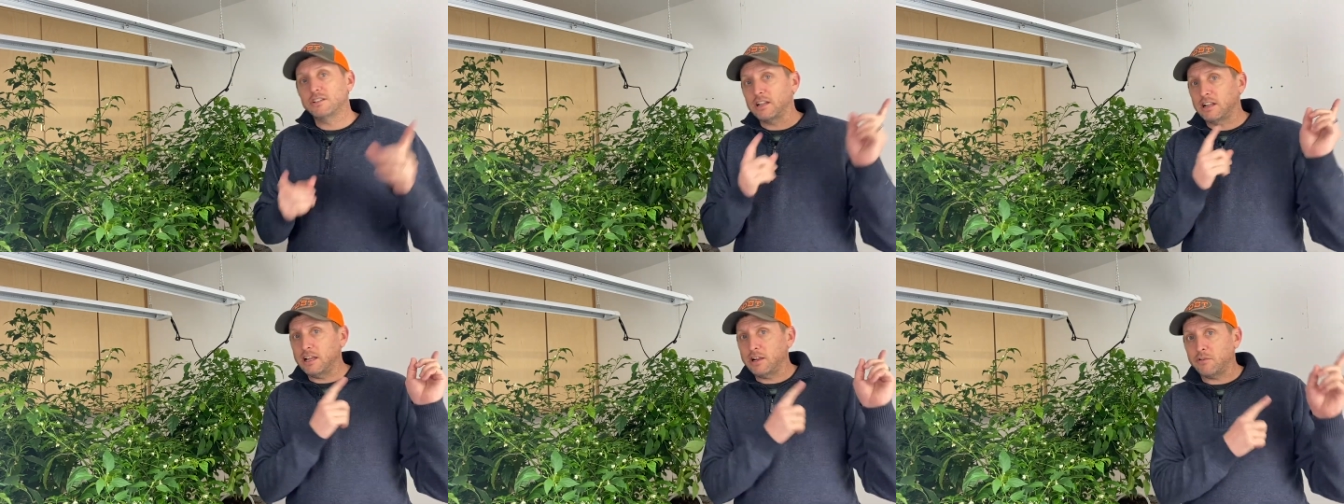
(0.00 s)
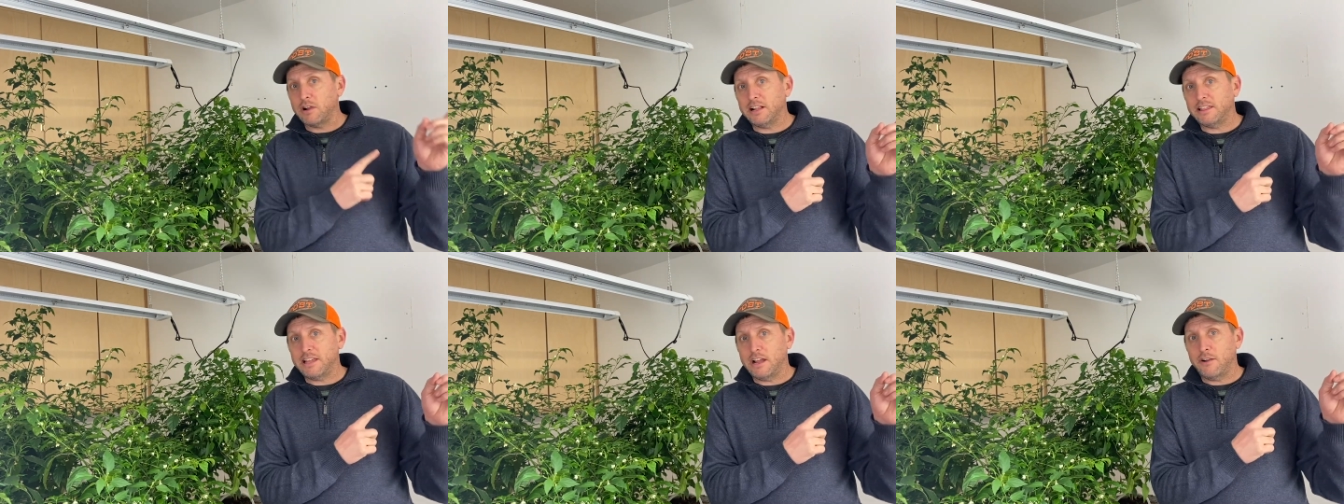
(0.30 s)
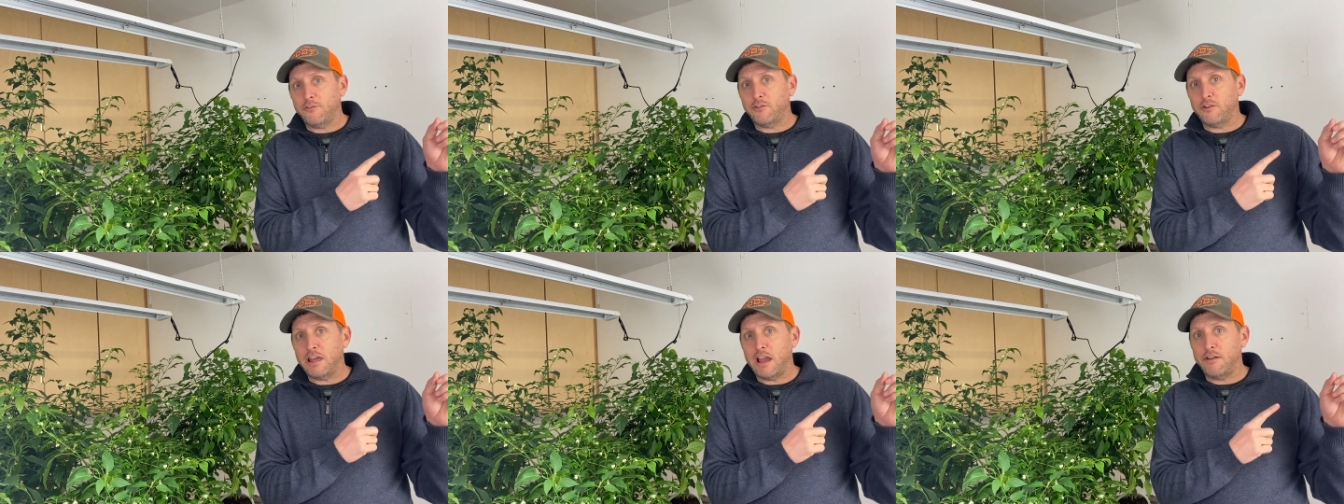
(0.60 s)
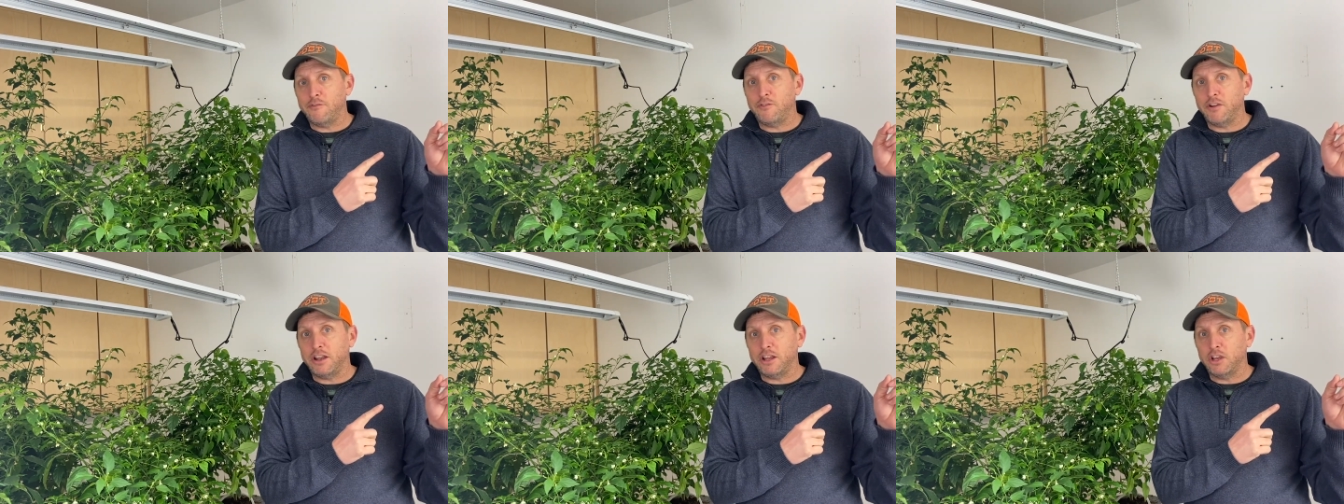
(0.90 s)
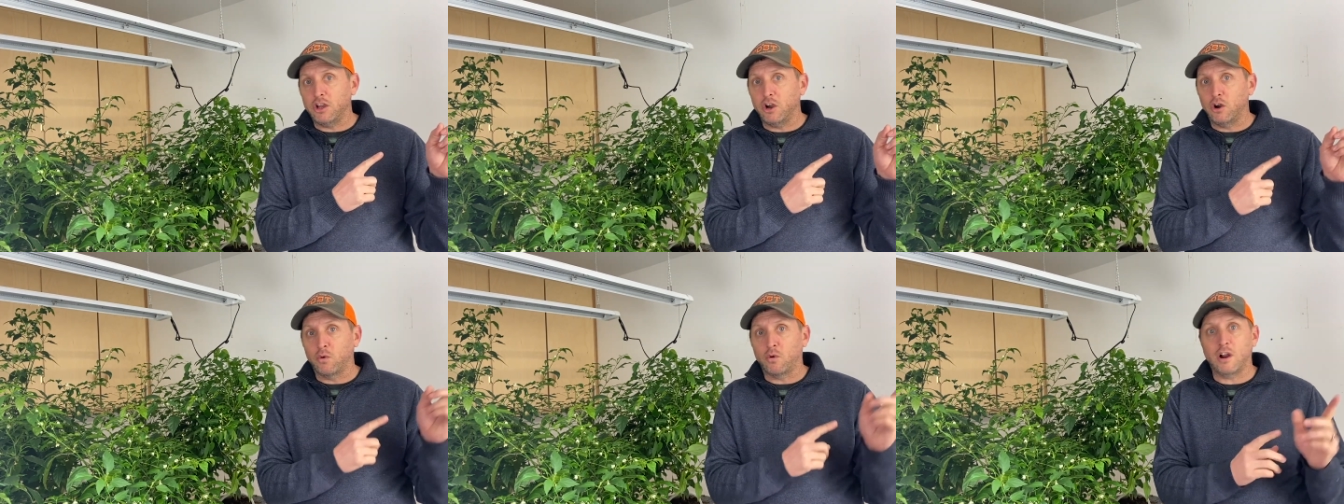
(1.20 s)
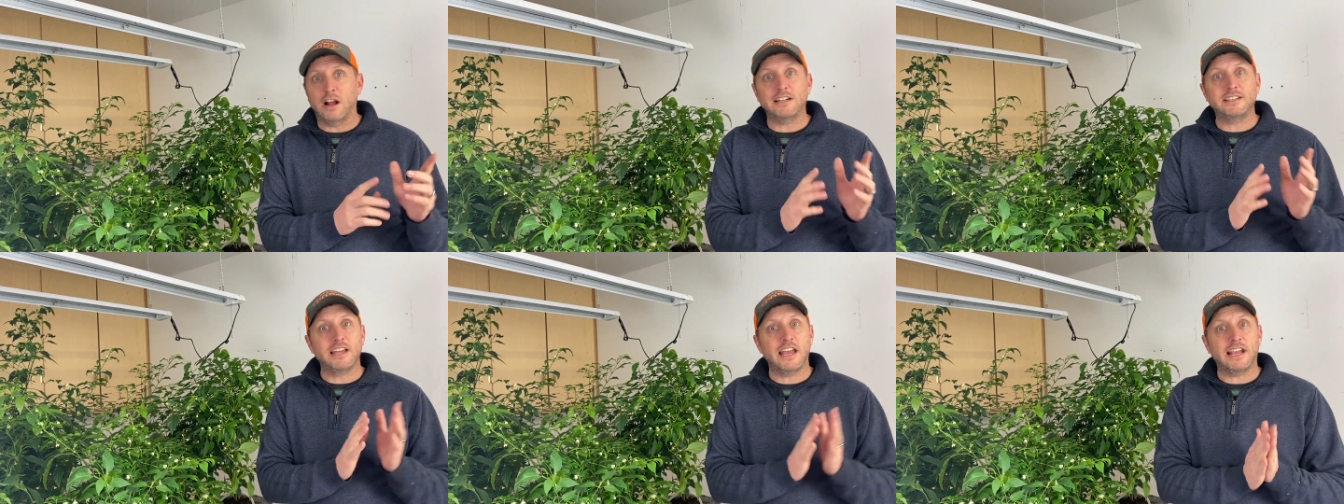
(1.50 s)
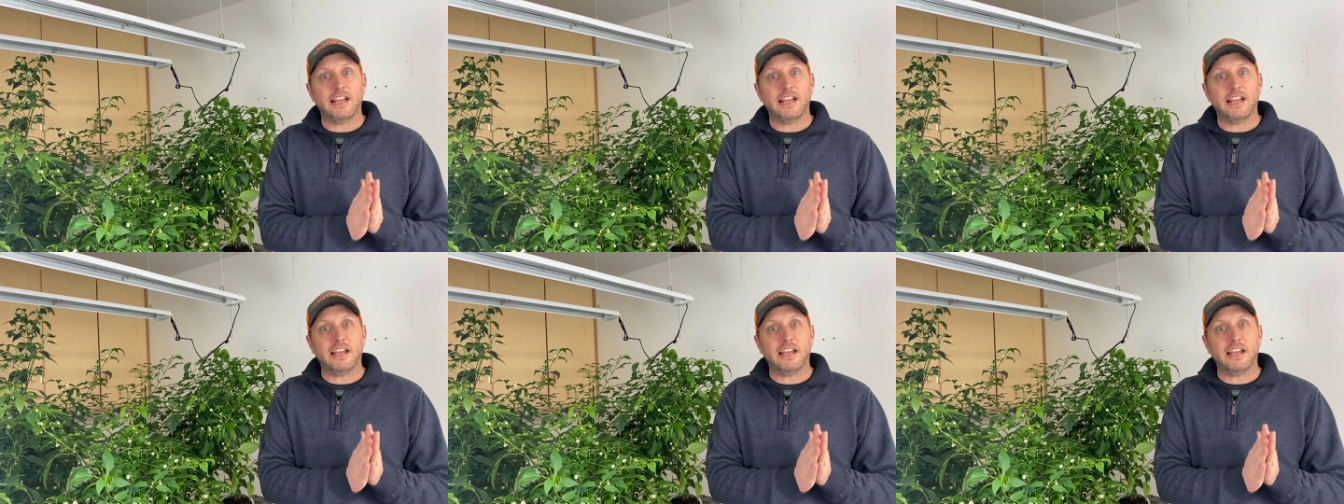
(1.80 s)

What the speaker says: a link right there for that video where I take